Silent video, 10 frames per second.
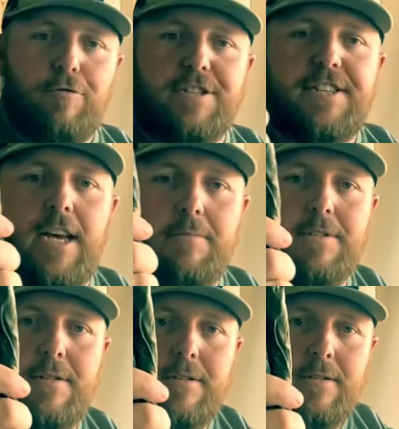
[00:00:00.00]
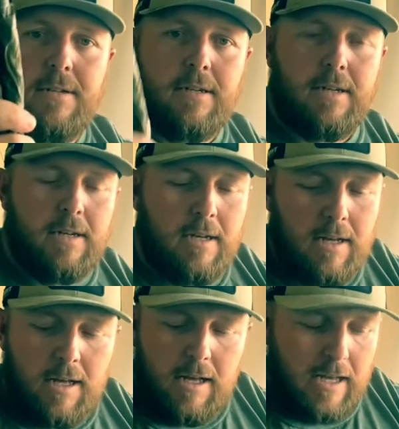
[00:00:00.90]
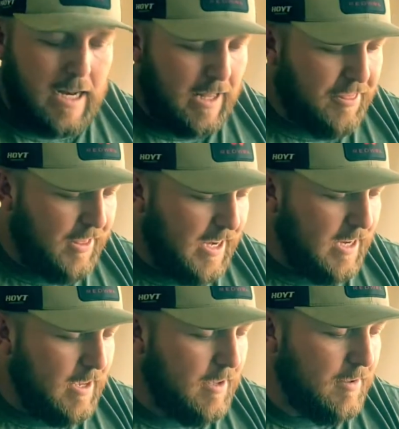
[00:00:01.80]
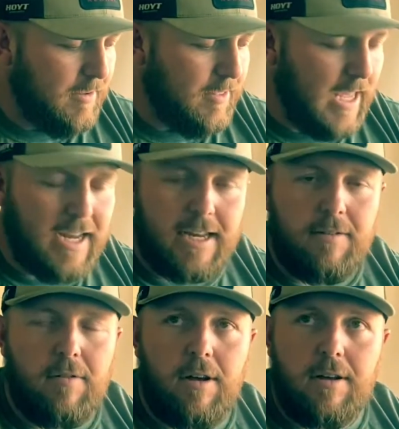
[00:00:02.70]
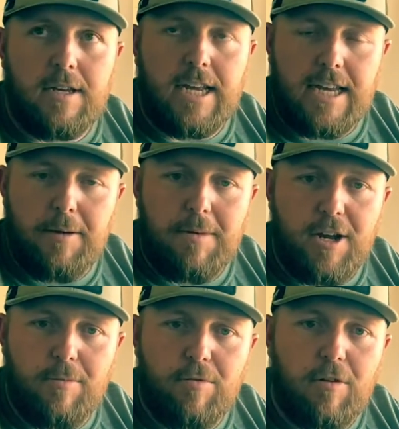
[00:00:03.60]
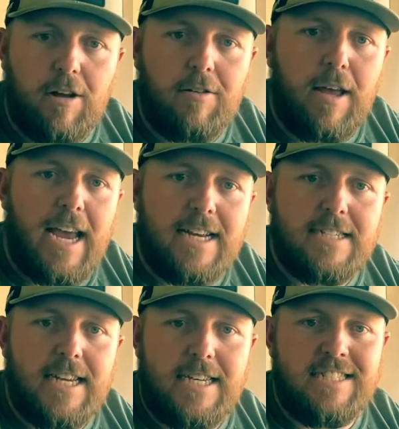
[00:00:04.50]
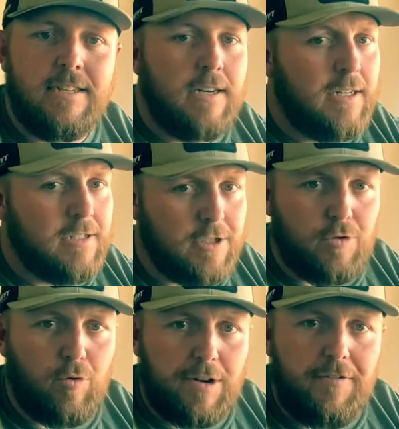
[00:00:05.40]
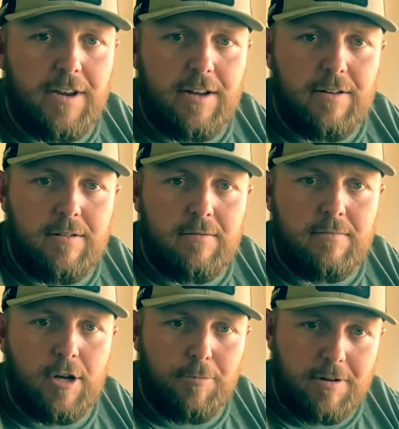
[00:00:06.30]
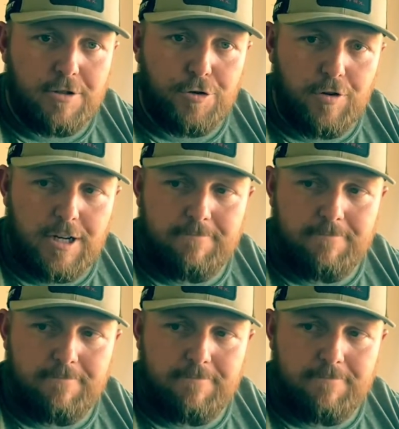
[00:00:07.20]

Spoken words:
steps, and I think that can get me up around 18 to 20 feet up in a tree.